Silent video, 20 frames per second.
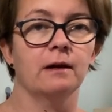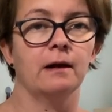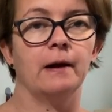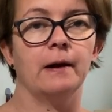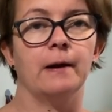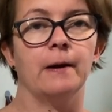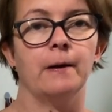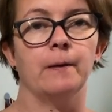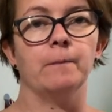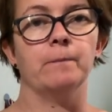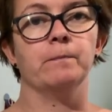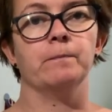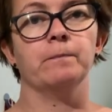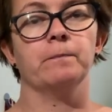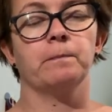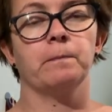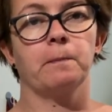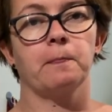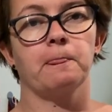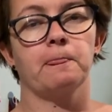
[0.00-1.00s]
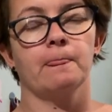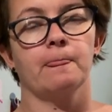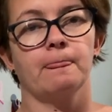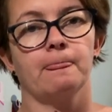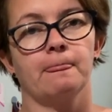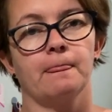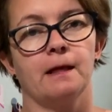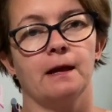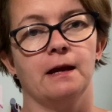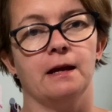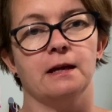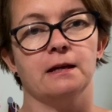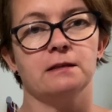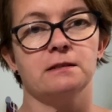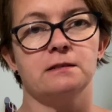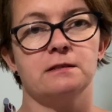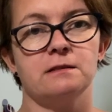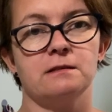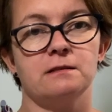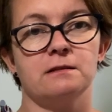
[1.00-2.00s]
Um,
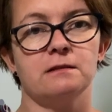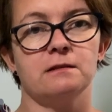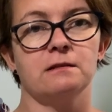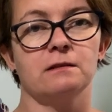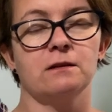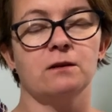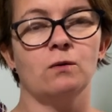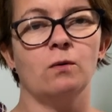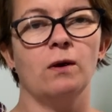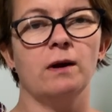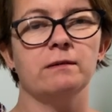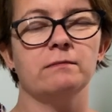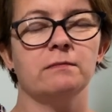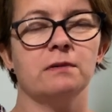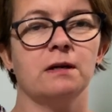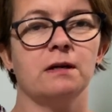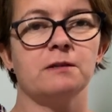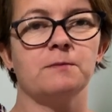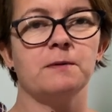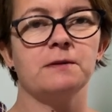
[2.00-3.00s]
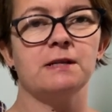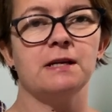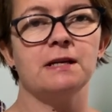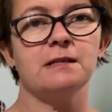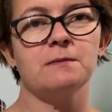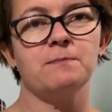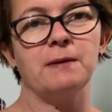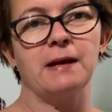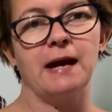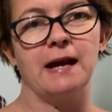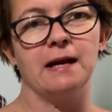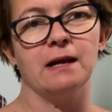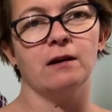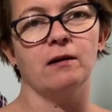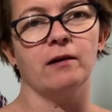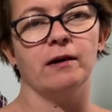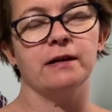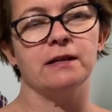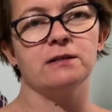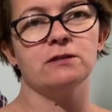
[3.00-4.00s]
it's quite I suppose it is a bit
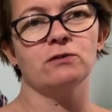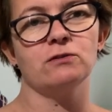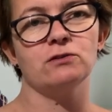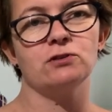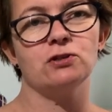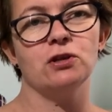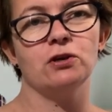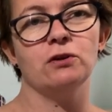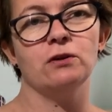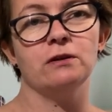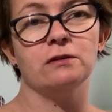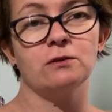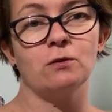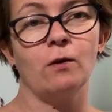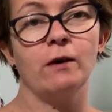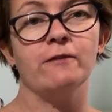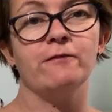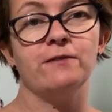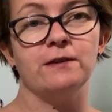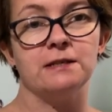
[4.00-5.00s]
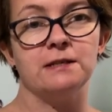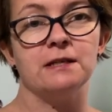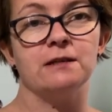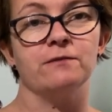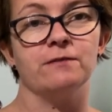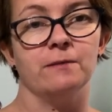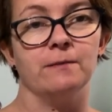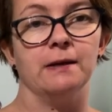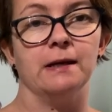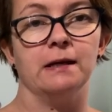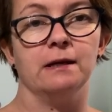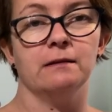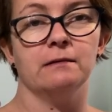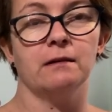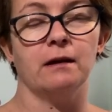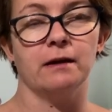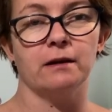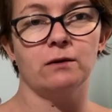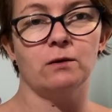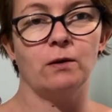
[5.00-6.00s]
A-line it's not too it's quite fitted for me
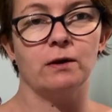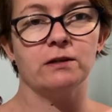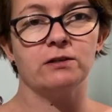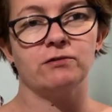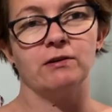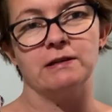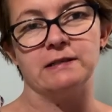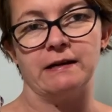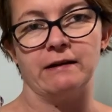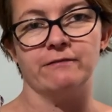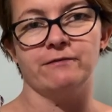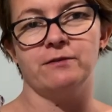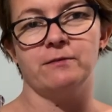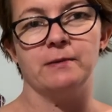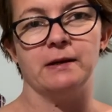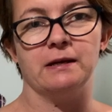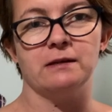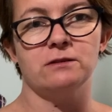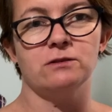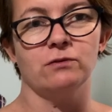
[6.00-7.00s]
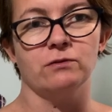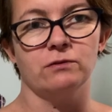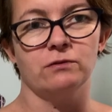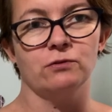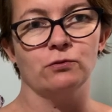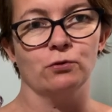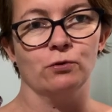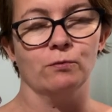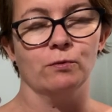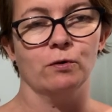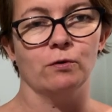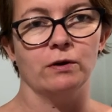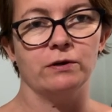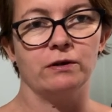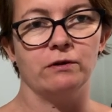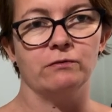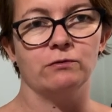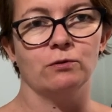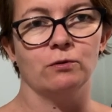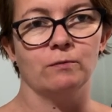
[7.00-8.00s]
like quite straight down for me it's not normal I
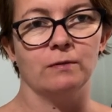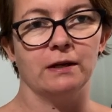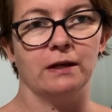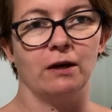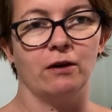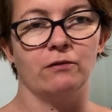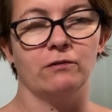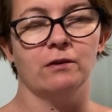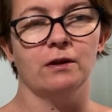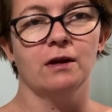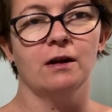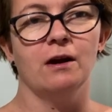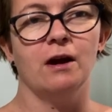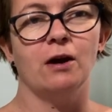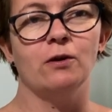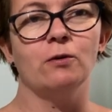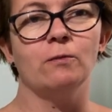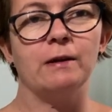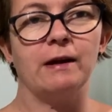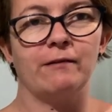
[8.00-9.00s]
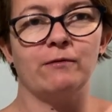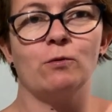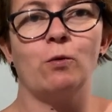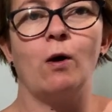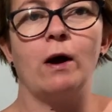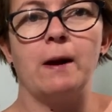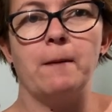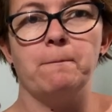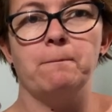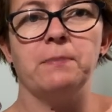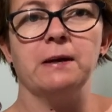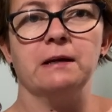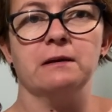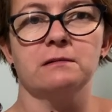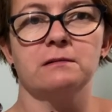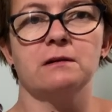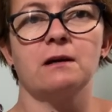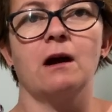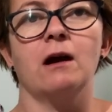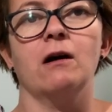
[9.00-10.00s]
don't normally go I normally have quite a big
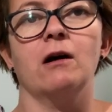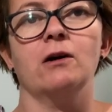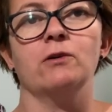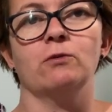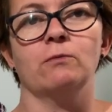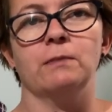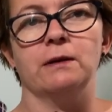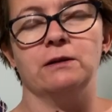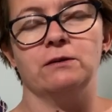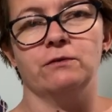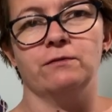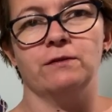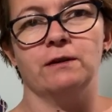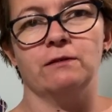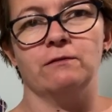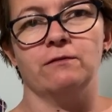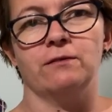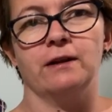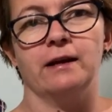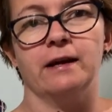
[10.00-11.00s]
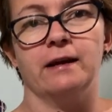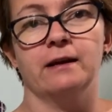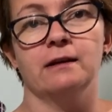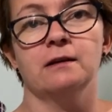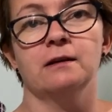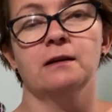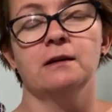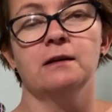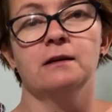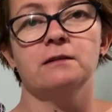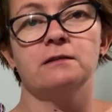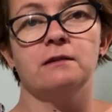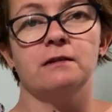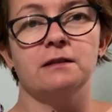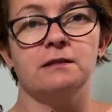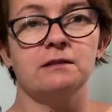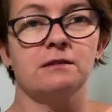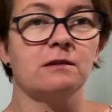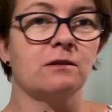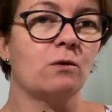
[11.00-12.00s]
skirt I normally do fit and flare so
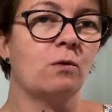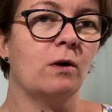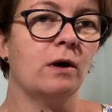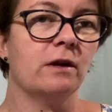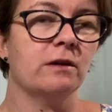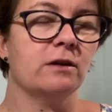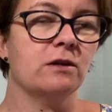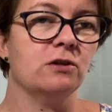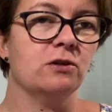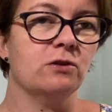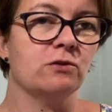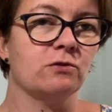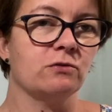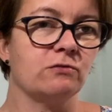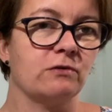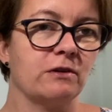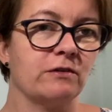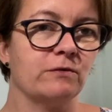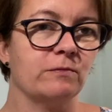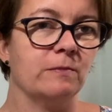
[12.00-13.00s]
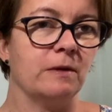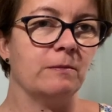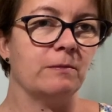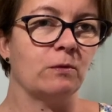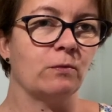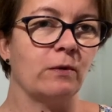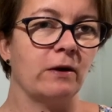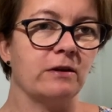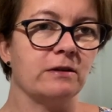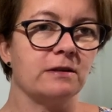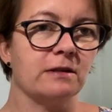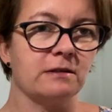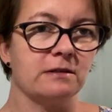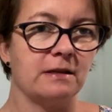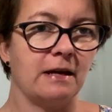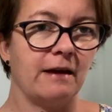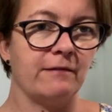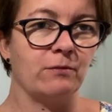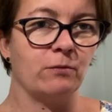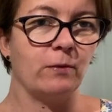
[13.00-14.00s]
this is a quite an unusual dress for me but where it doesn't
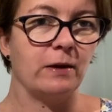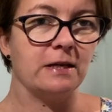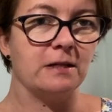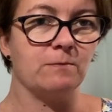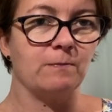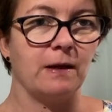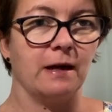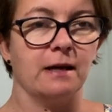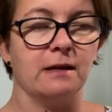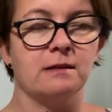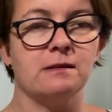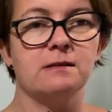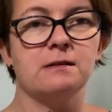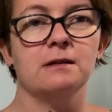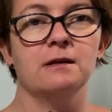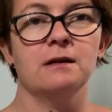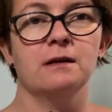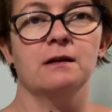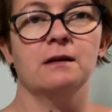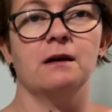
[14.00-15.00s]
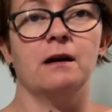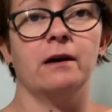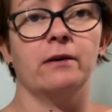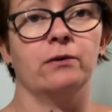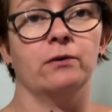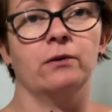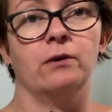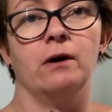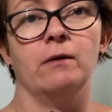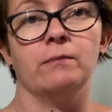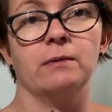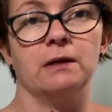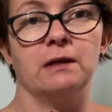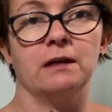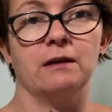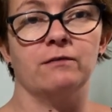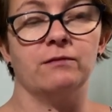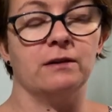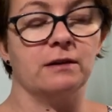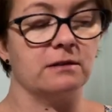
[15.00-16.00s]
have a waistband I thought I'm going to
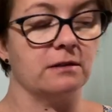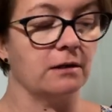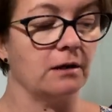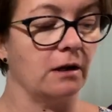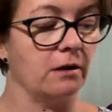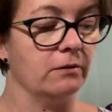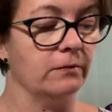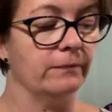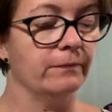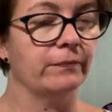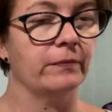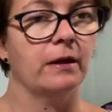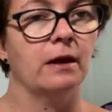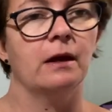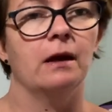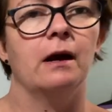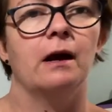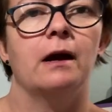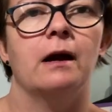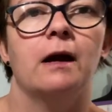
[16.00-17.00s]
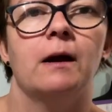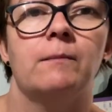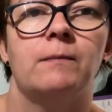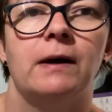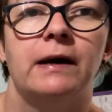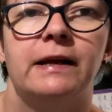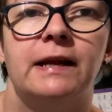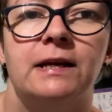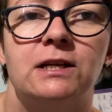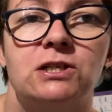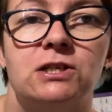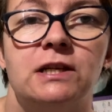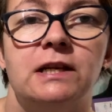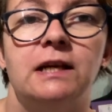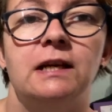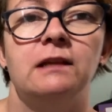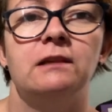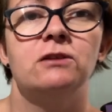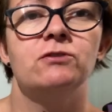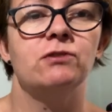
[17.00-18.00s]
give this a go um, and
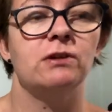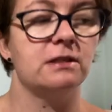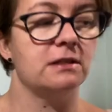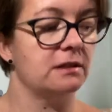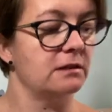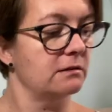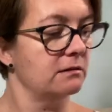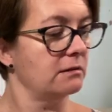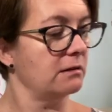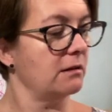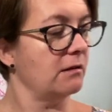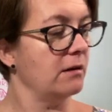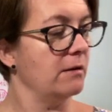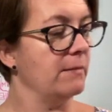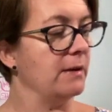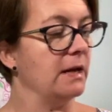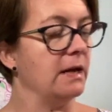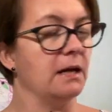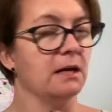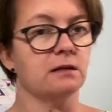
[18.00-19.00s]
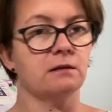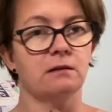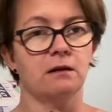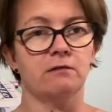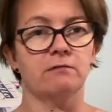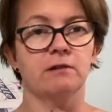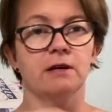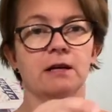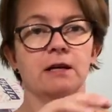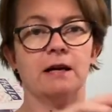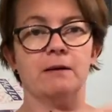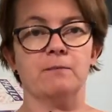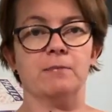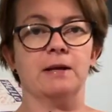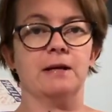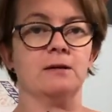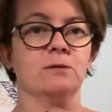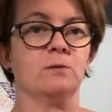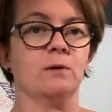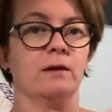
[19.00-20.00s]
actually the dress that I made I really am
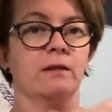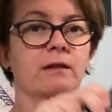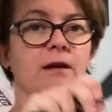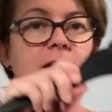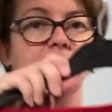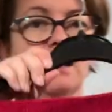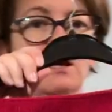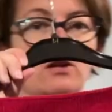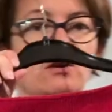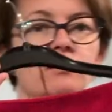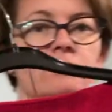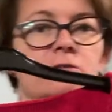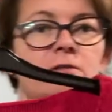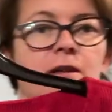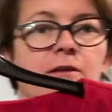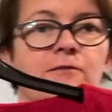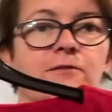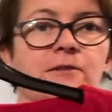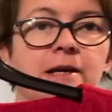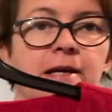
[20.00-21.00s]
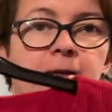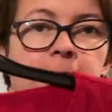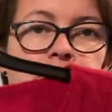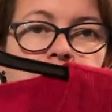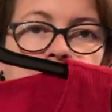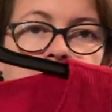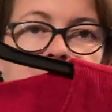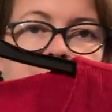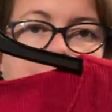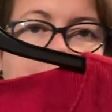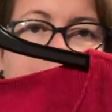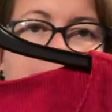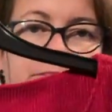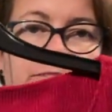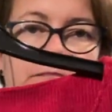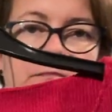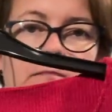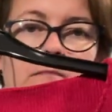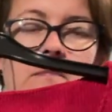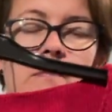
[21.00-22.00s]
pleased with it looks lovely
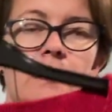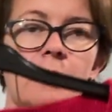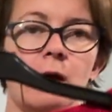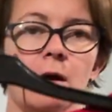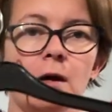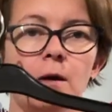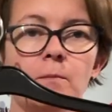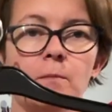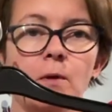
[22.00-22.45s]
um,